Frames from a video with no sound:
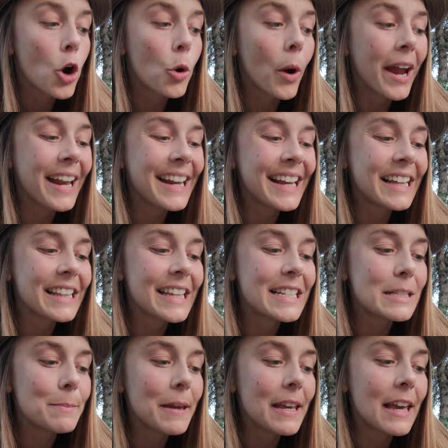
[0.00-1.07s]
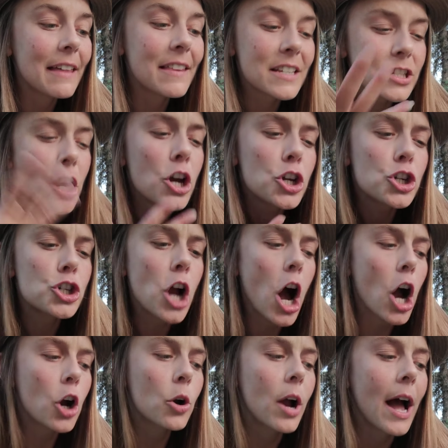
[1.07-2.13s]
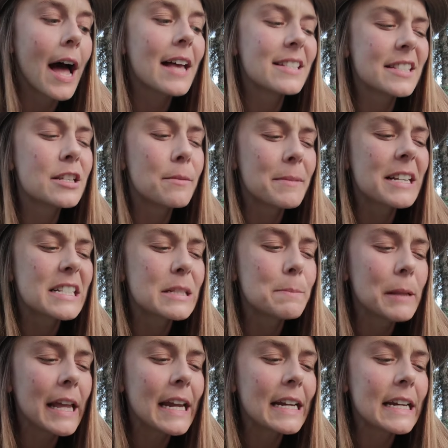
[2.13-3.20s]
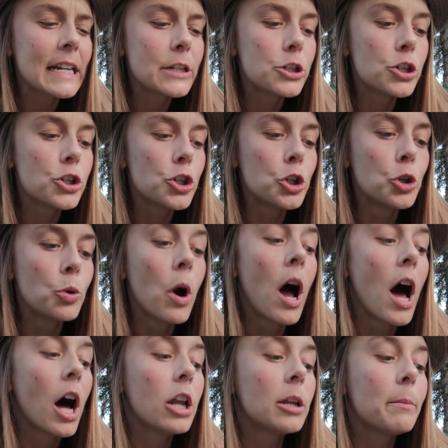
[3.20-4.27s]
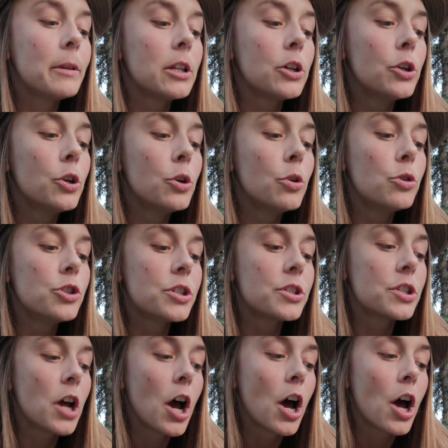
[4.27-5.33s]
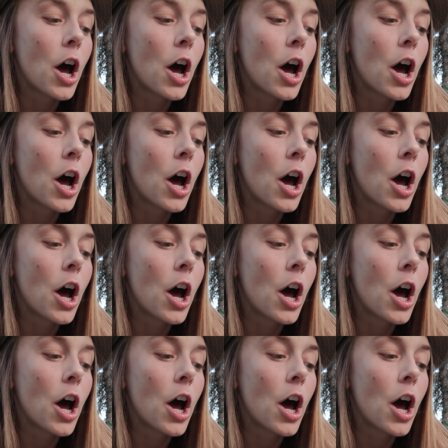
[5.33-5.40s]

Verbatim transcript: Cranially speaking, this chakra has some explaining to do. Hullabaloo, just.